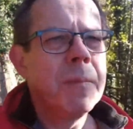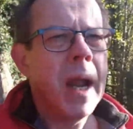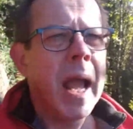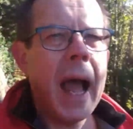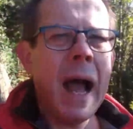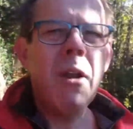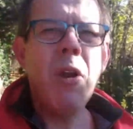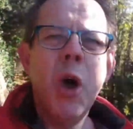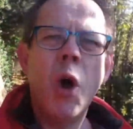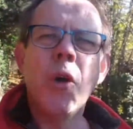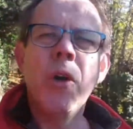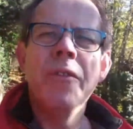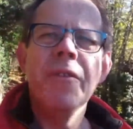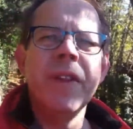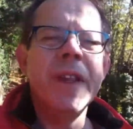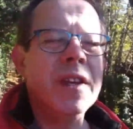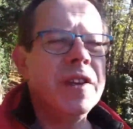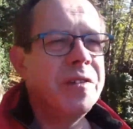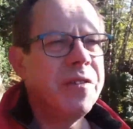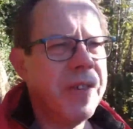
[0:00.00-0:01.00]
How long have
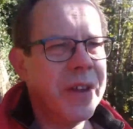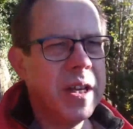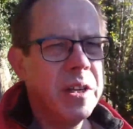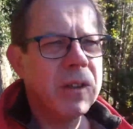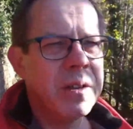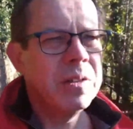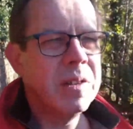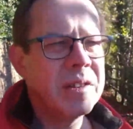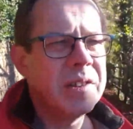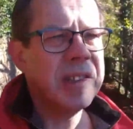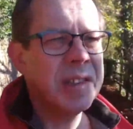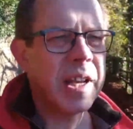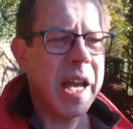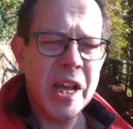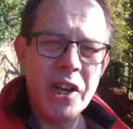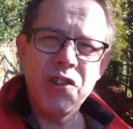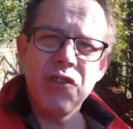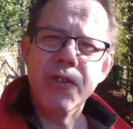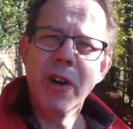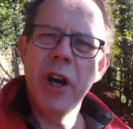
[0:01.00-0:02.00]
these fields,
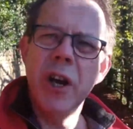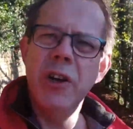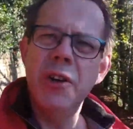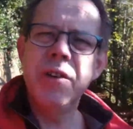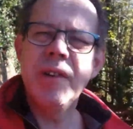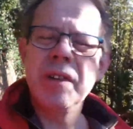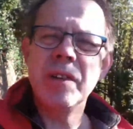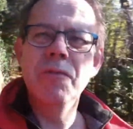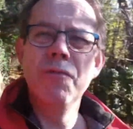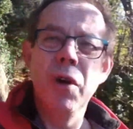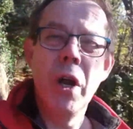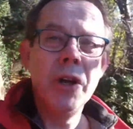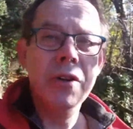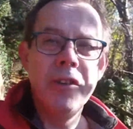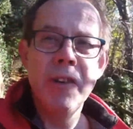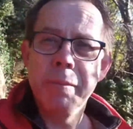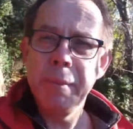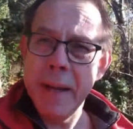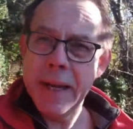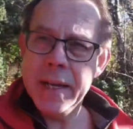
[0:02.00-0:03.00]
hedgerows and
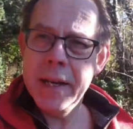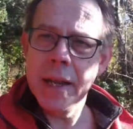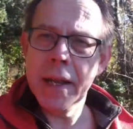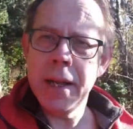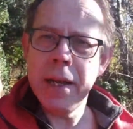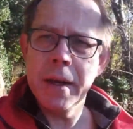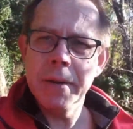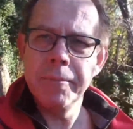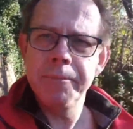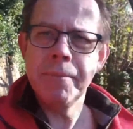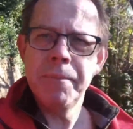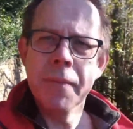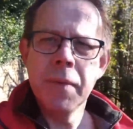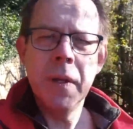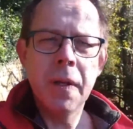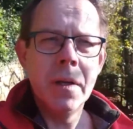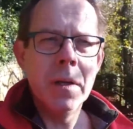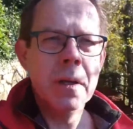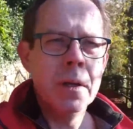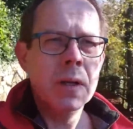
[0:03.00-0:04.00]
roads been here?
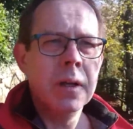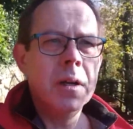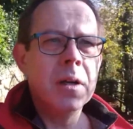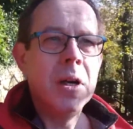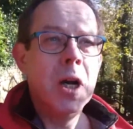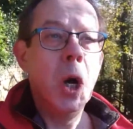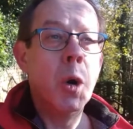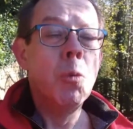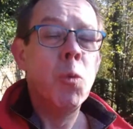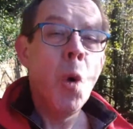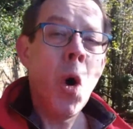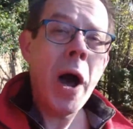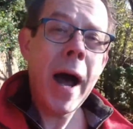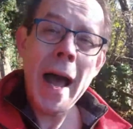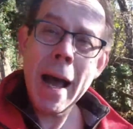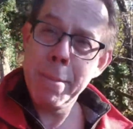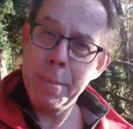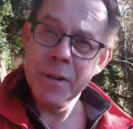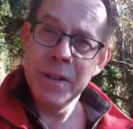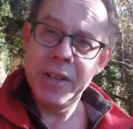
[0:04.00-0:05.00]
And what
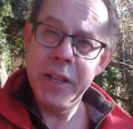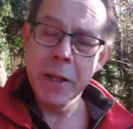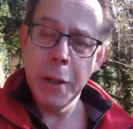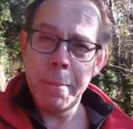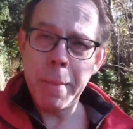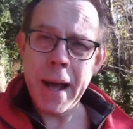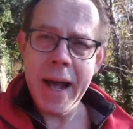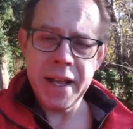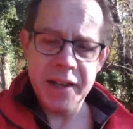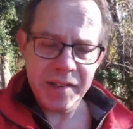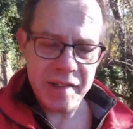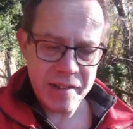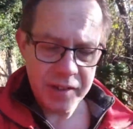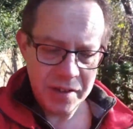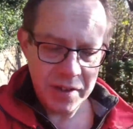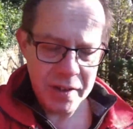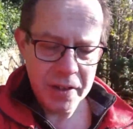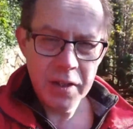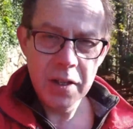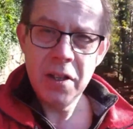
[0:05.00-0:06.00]
happened in the past
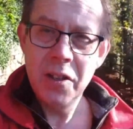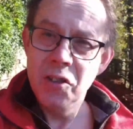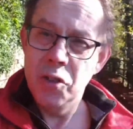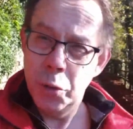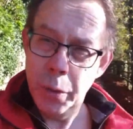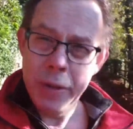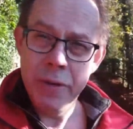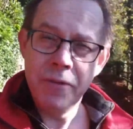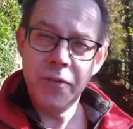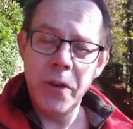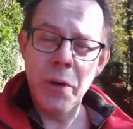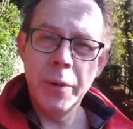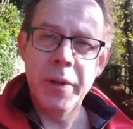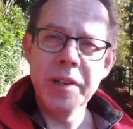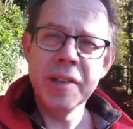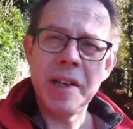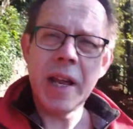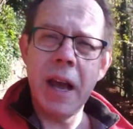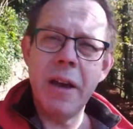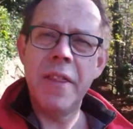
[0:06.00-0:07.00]
to
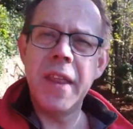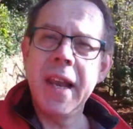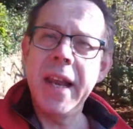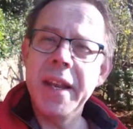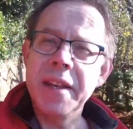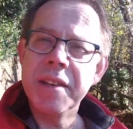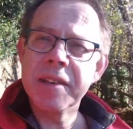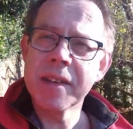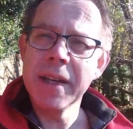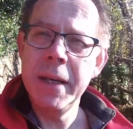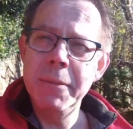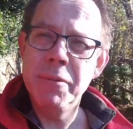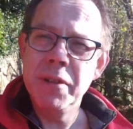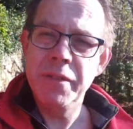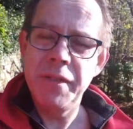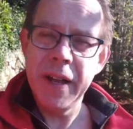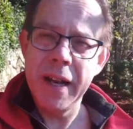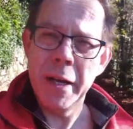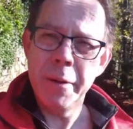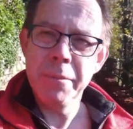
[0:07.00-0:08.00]
influence how the landscape
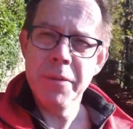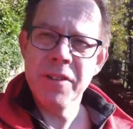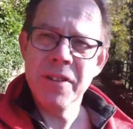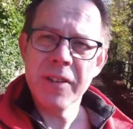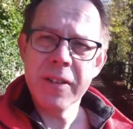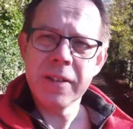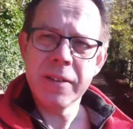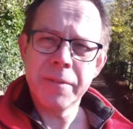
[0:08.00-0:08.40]
developed?